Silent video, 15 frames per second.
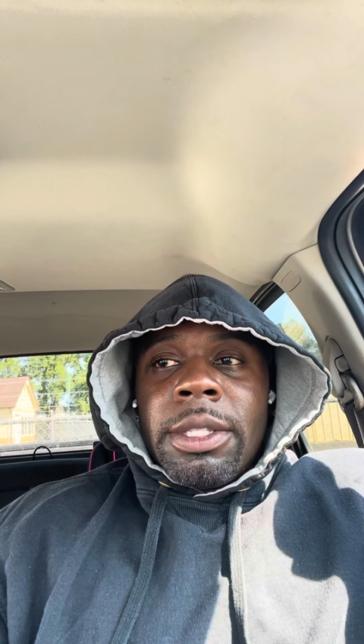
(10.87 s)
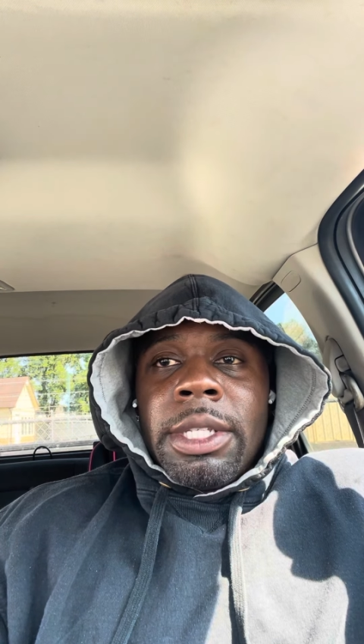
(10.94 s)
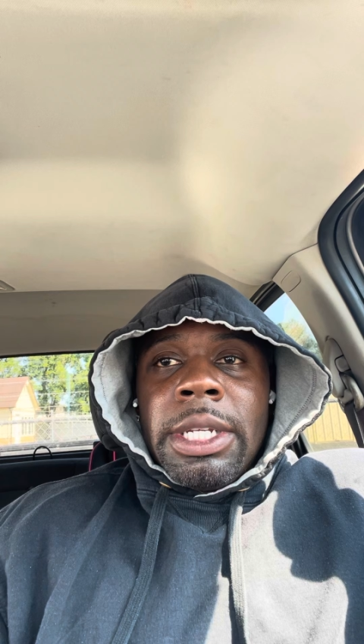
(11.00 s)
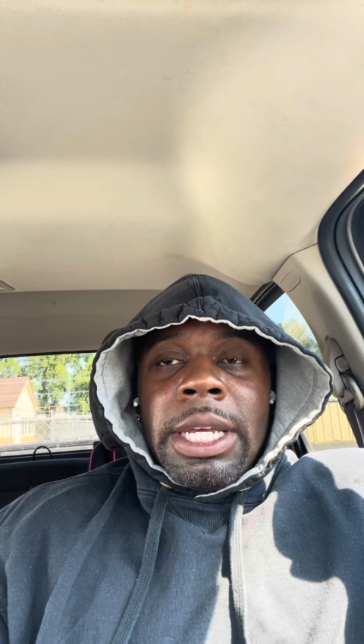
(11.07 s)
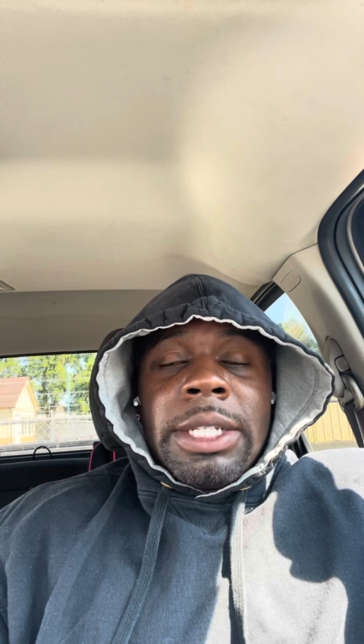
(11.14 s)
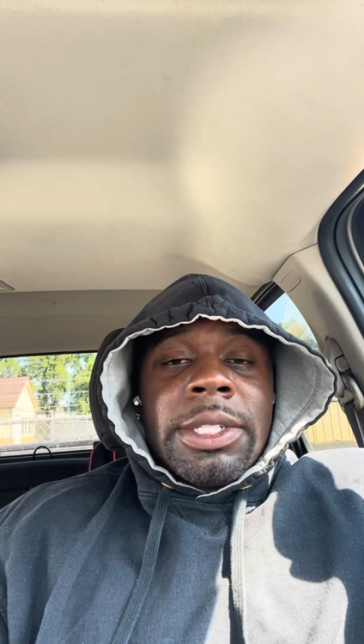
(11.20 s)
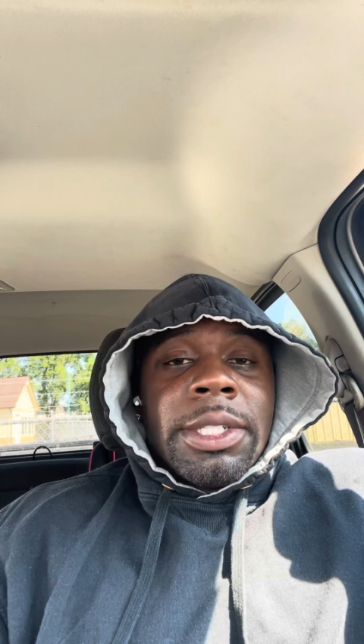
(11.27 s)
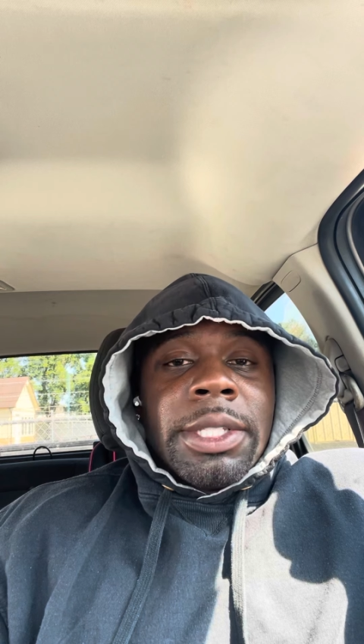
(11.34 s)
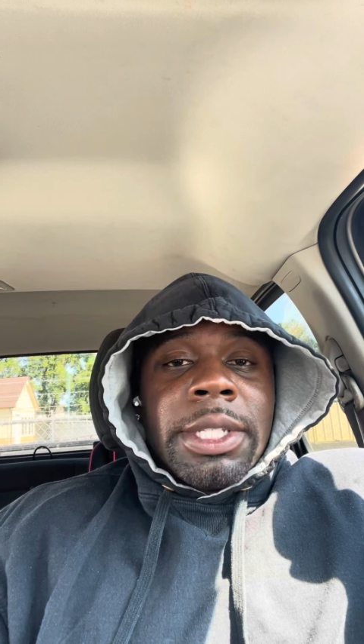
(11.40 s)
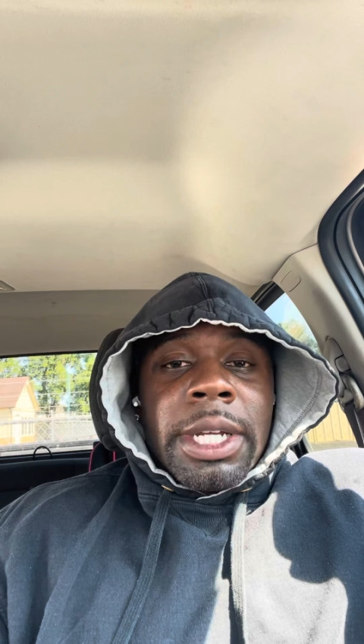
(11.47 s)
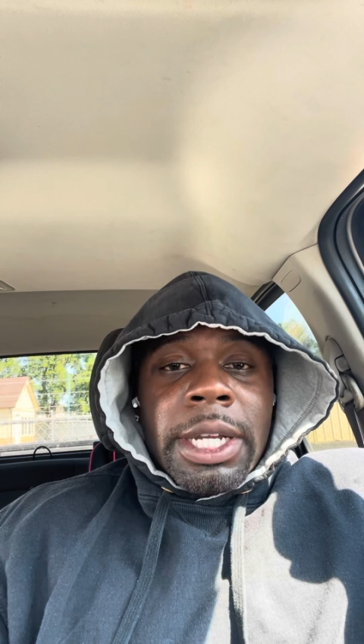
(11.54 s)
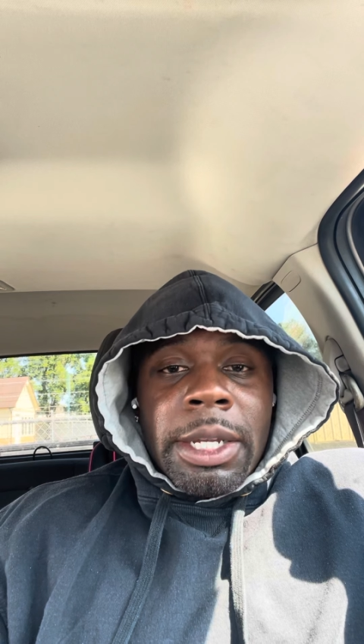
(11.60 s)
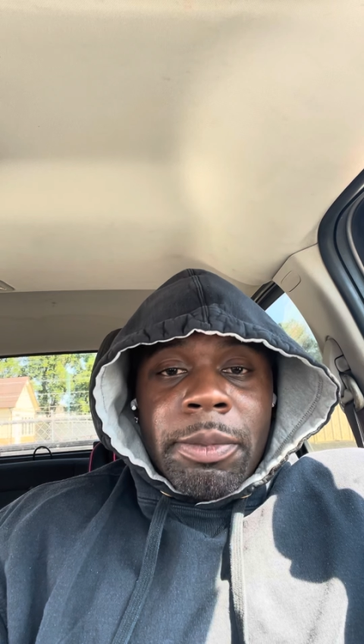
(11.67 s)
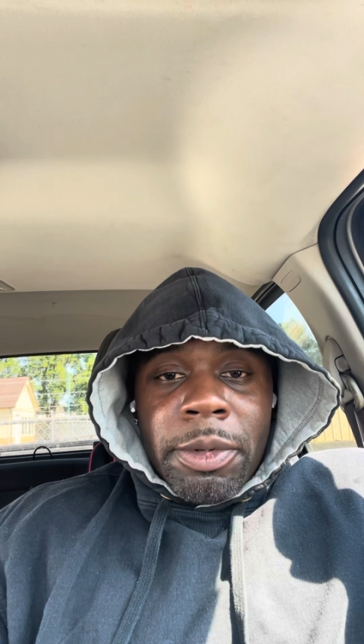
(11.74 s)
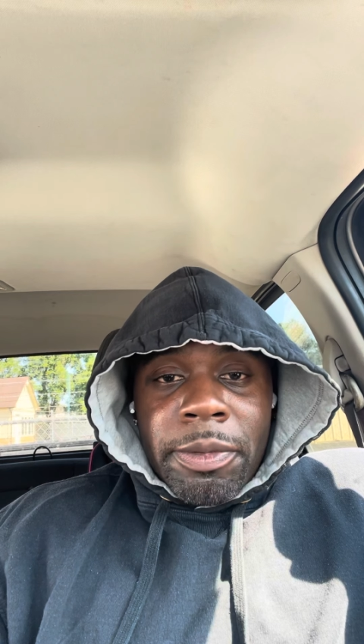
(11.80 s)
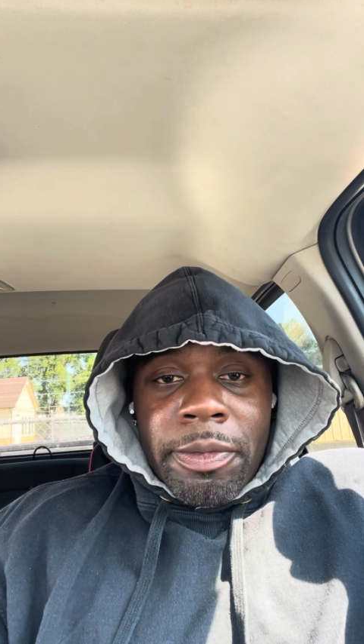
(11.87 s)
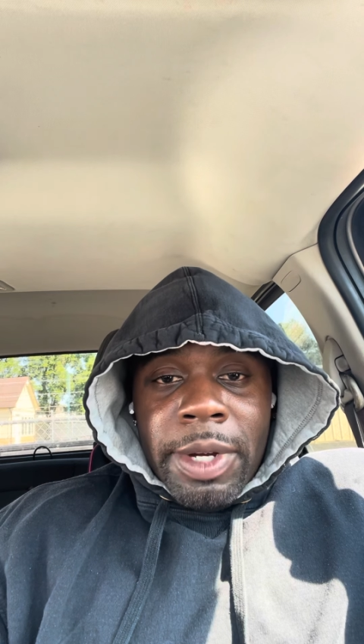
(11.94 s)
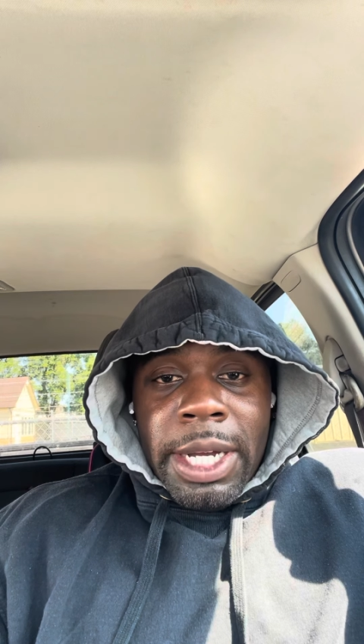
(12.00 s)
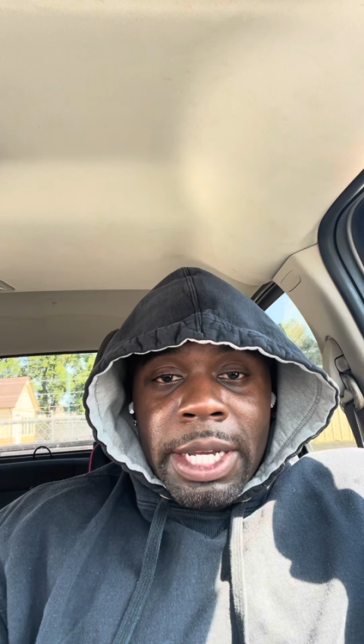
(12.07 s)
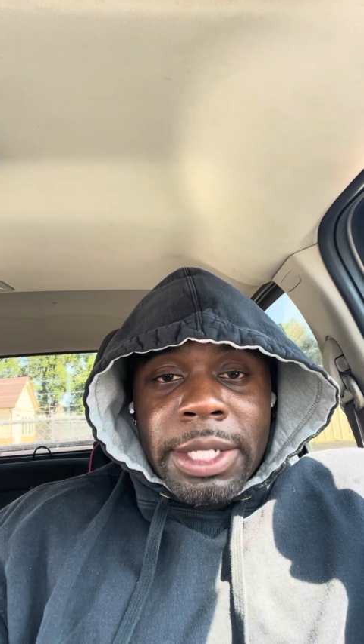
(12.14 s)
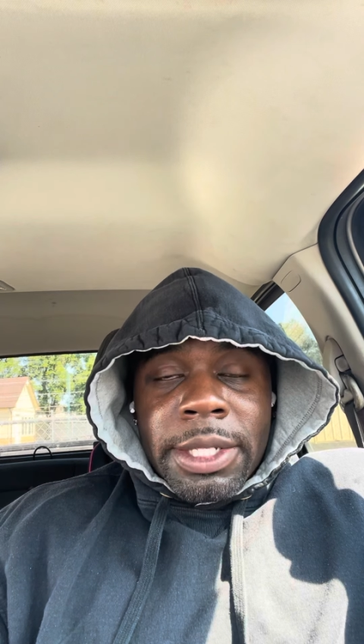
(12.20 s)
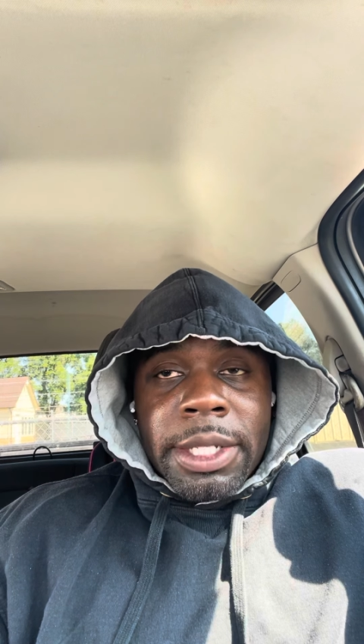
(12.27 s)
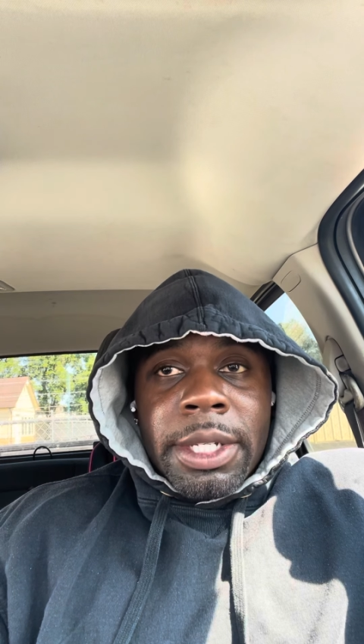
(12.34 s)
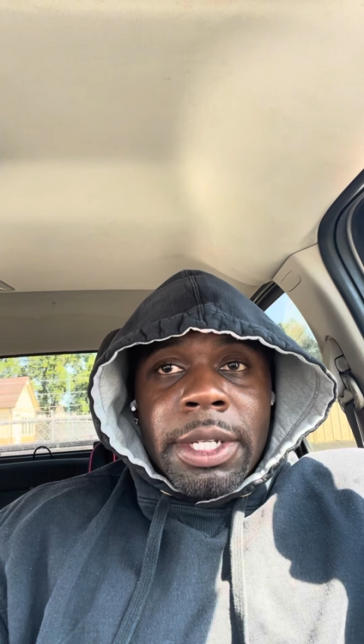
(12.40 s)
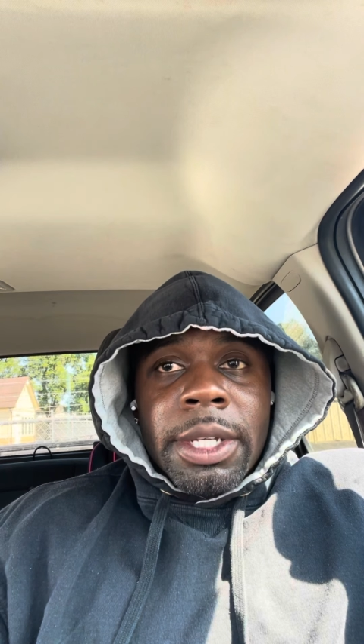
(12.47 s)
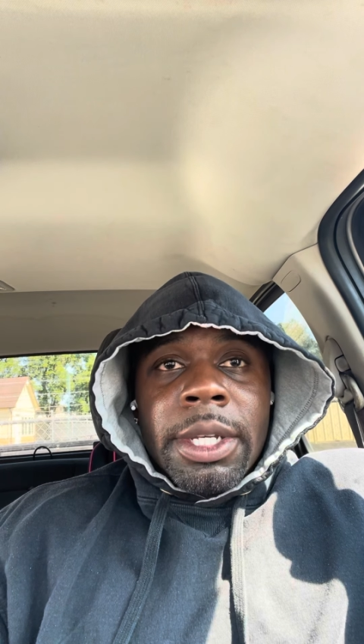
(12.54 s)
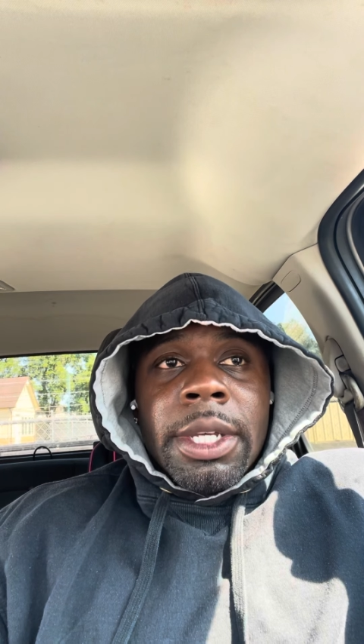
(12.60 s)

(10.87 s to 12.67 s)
the legendary Mufasa.